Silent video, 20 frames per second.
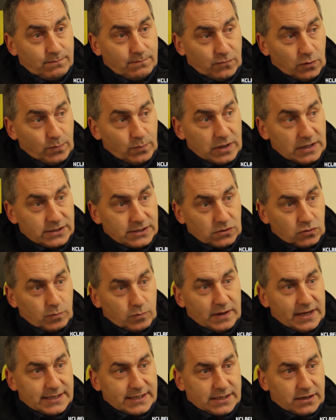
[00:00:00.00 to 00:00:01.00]
Football's in a good
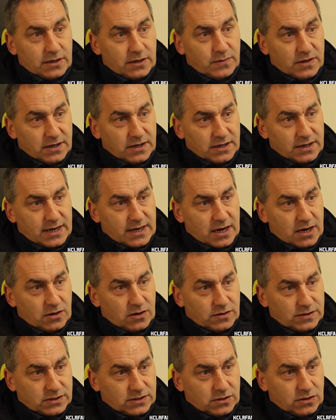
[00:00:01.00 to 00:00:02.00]
place there at the minute in
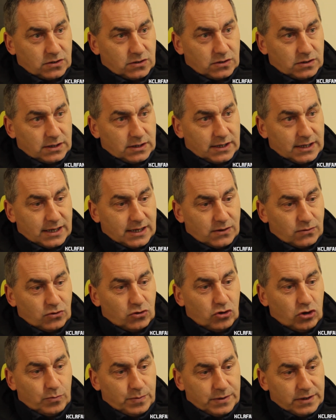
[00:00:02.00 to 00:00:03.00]
Carlow, so we're
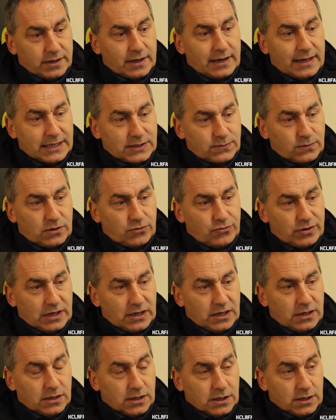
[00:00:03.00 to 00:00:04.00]
hoping the lads will
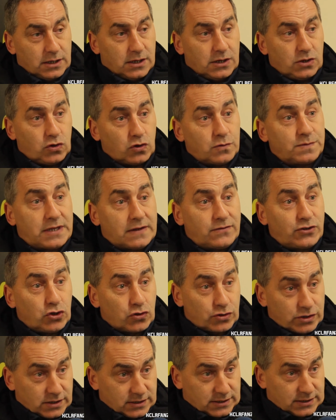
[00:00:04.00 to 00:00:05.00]
really do themselves
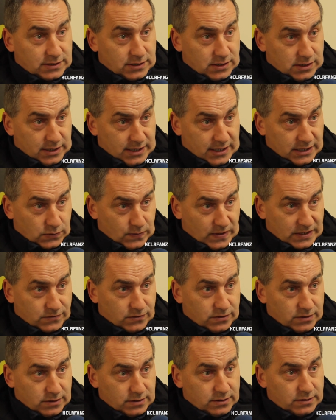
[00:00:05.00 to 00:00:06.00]
justice against
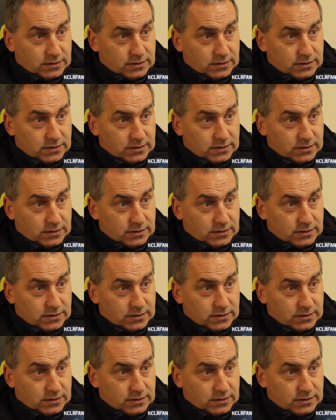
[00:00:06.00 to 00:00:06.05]
Wexford.